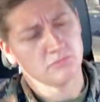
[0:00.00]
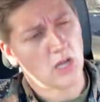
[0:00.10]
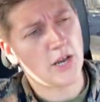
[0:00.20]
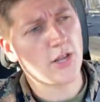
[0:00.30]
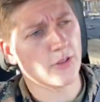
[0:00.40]

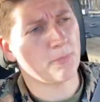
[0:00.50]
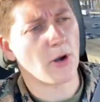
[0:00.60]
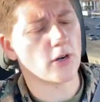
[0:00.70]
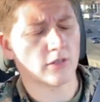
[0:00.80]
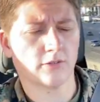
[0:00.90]
Another
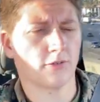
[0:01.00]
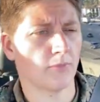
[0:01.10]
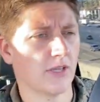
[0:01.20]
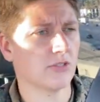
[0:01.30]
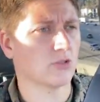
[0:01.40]
perk for
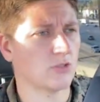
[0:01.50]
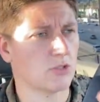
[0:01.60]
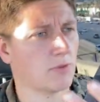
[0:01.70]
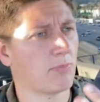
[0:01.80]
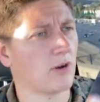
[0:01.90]
me, so this
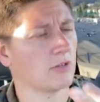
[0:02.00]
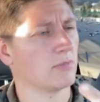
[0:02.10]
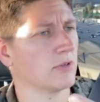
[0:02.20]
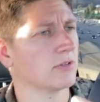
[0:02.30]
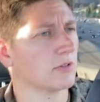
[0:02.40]
would be perk
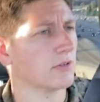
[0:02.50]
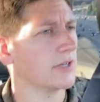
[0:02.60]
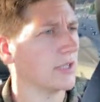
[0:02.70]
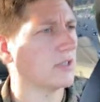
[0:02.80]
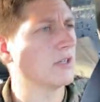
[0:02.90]
number
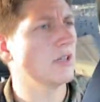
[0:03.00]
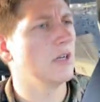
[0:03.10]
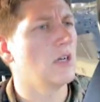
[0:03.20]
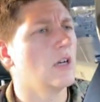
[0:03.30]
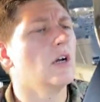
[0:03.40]
3,
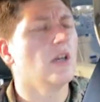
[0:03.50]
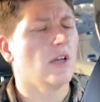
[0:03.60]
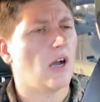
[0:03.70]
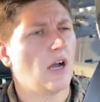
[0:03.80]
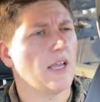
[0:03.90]

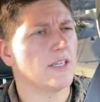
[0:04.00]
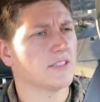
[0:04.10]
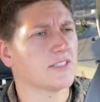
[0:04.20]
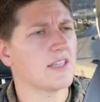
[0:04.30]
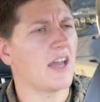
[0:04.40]

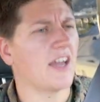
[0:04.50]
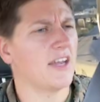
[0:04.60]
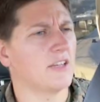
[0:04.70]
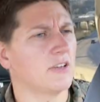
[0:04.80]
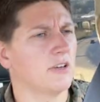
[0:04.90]
is
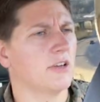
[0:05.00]
that